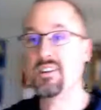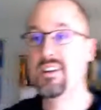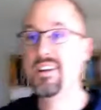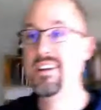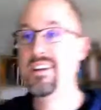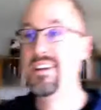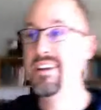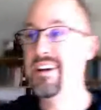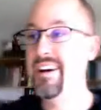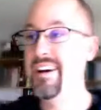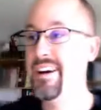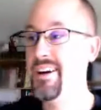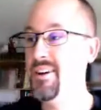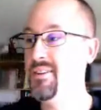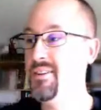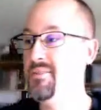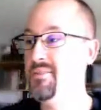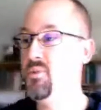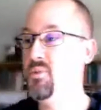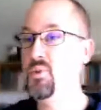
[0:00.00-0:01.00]
Uh,
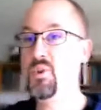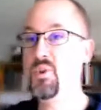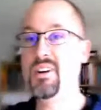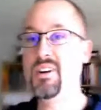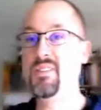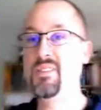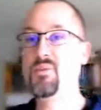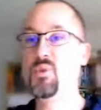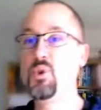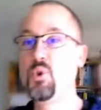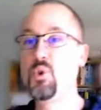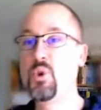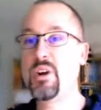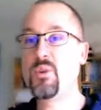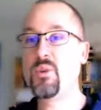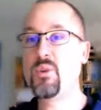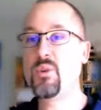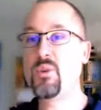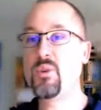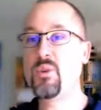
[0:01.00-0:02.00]
a quick
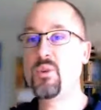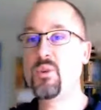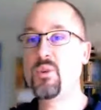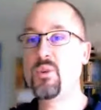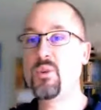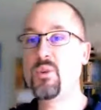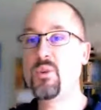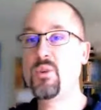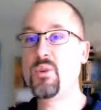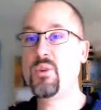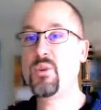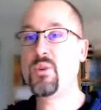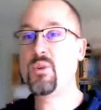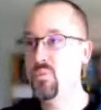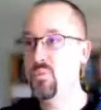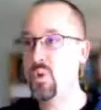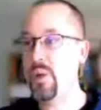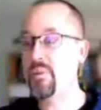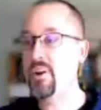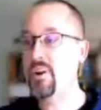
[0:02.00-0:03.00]
workshop
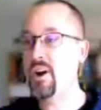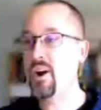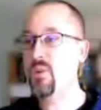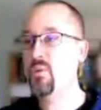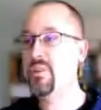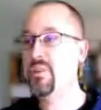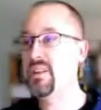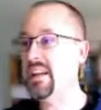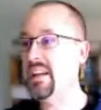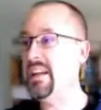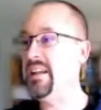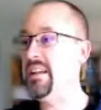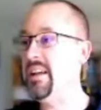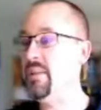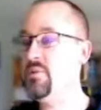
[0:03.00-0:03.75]
webinar with Nikki Diehm.